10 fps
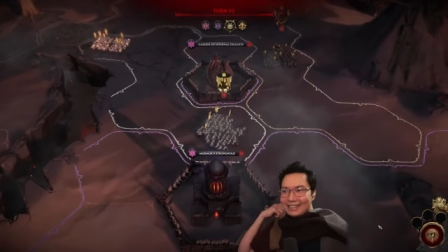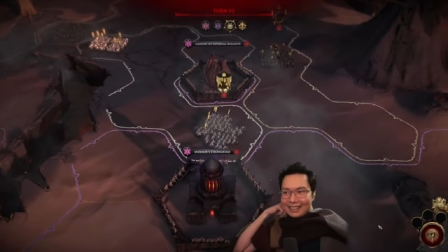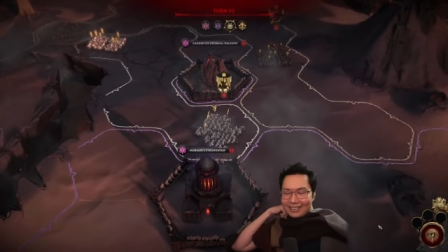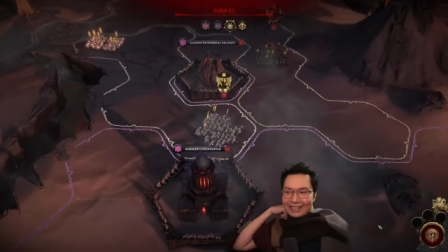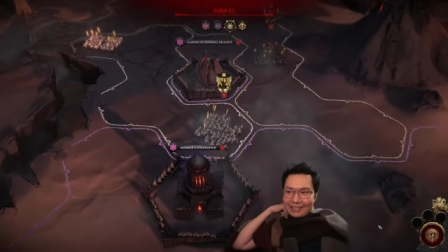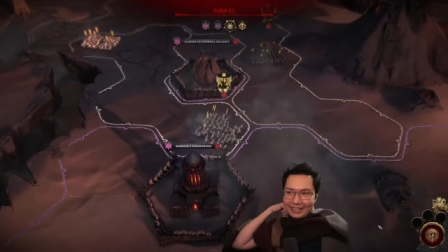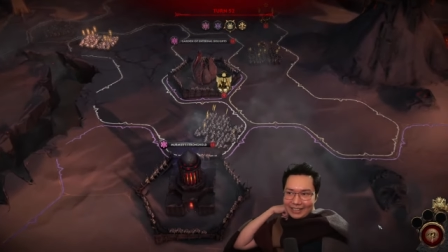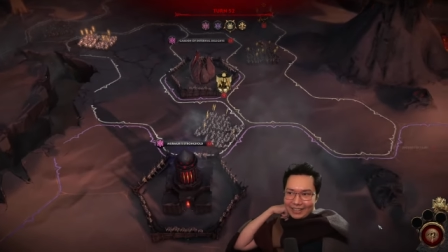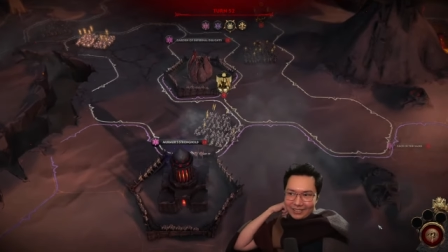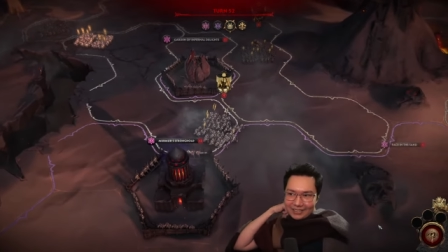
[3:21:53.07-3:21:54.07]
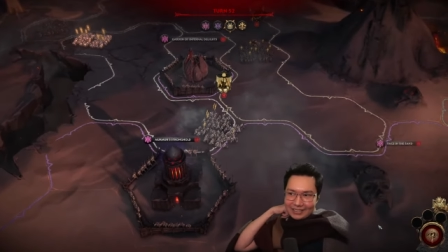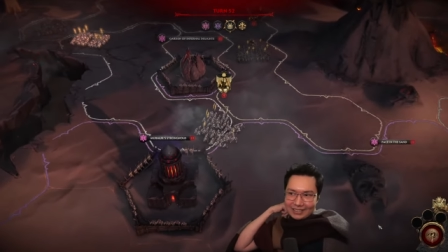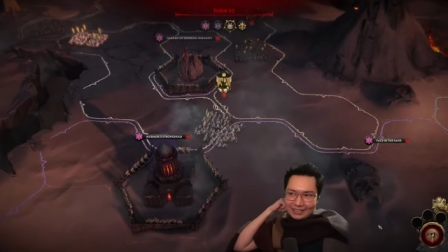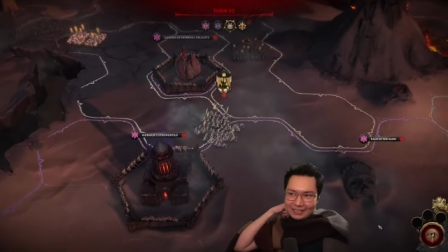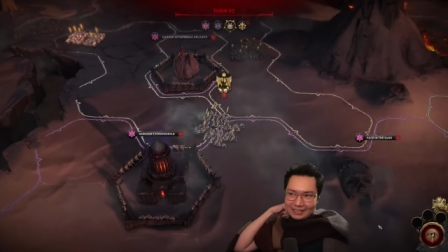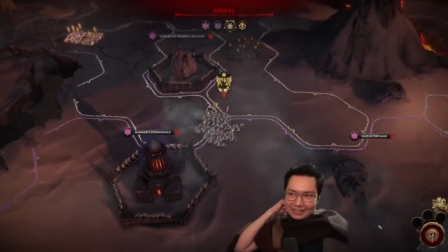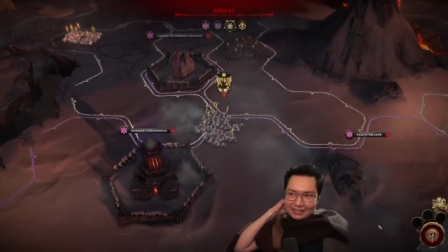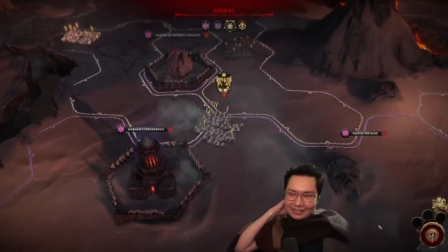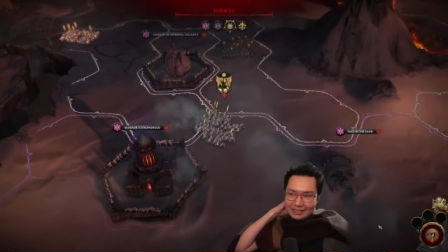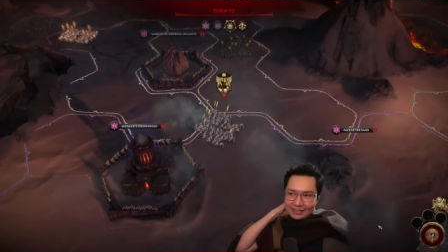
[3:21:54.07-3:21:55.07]
Okay, wait, no.
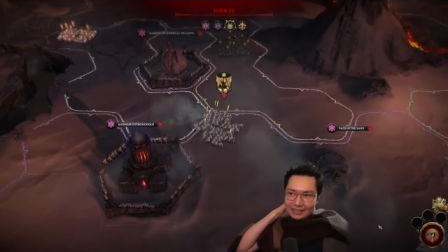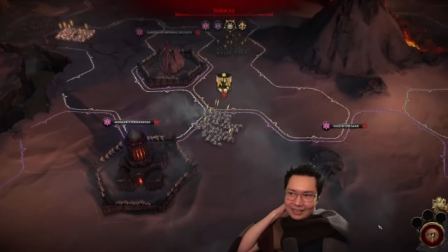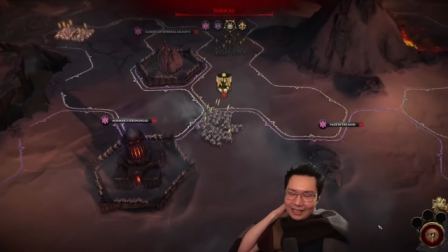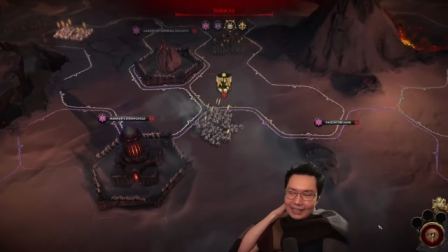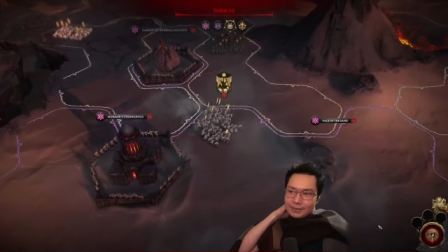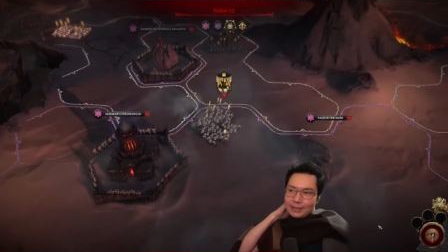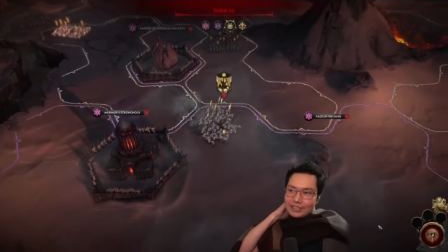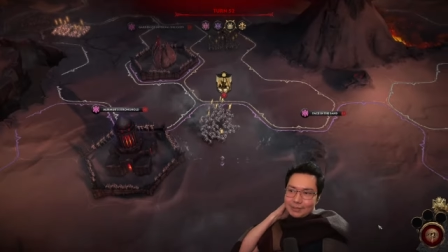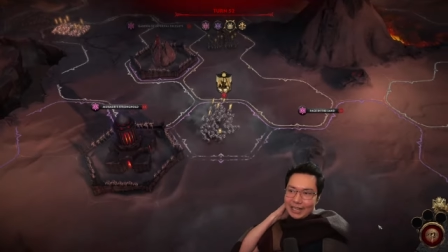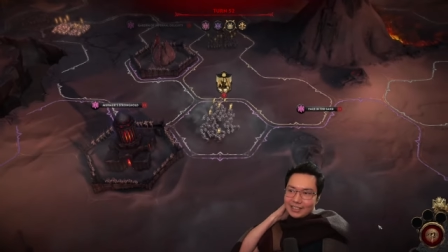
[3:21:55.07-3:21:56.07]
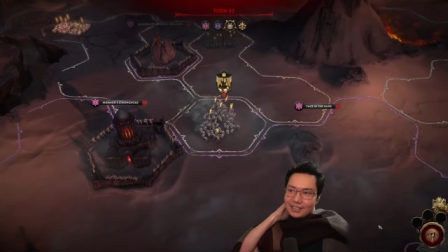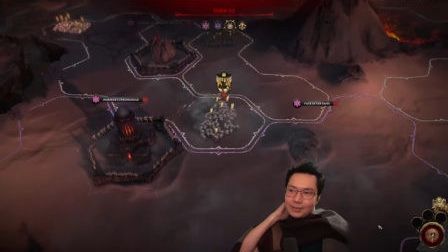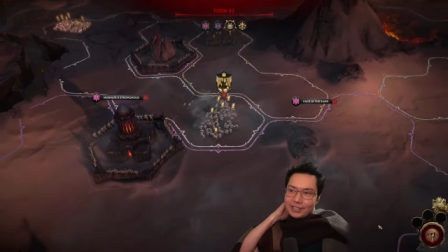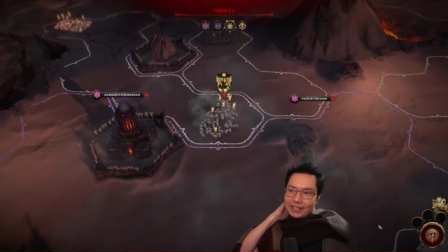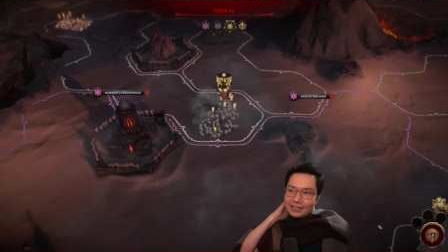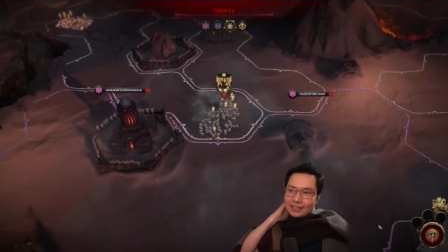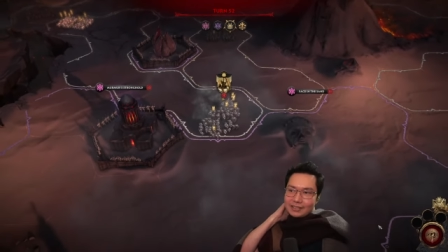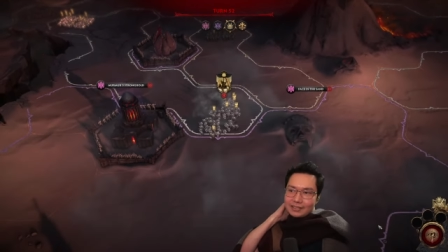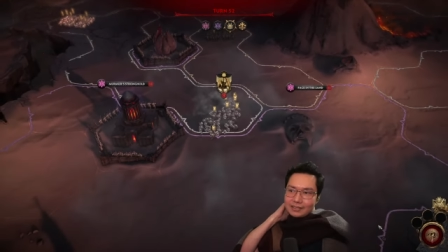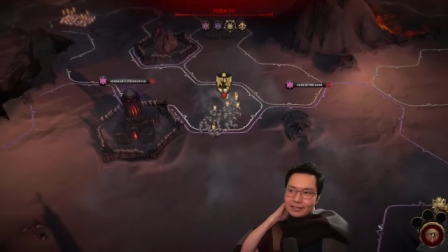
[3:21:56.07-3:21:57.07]
I guess because I'm excommunicated...